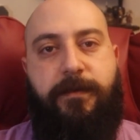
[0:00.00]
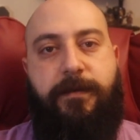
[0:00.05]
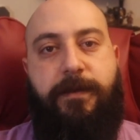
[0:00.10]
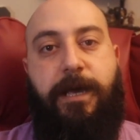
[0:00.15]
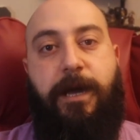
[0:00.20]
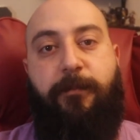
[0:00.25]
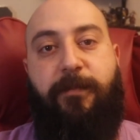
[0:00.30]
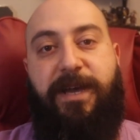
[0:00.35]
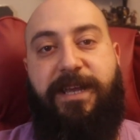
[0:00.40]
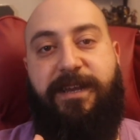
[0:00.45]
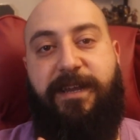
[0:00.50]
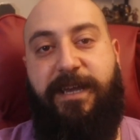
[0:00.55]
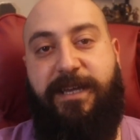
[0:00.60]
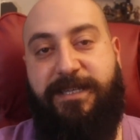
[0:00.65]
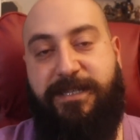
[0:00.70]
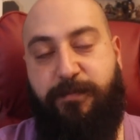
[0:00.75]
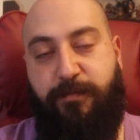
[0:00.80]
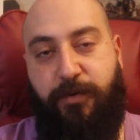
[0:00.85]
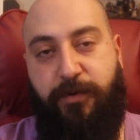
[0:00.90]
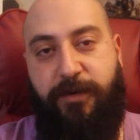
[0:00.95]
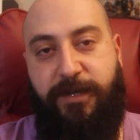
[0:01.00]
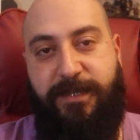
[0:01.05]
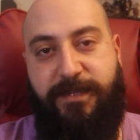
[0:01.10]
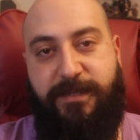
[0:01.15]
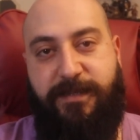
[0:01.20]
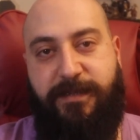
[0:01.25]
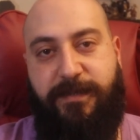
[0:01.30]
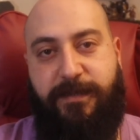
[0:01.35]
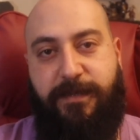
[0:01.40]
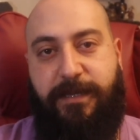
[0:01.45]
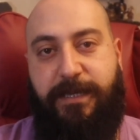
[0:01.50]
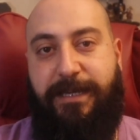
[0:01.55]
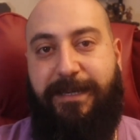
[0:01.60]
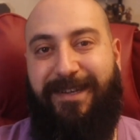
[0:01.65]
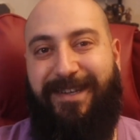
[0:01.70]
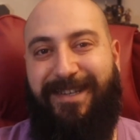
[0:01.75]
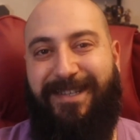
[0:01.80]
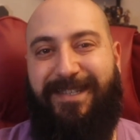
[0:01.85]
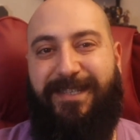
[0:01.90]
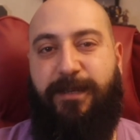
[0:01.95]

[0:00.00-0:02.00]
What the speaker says: Now, my next point is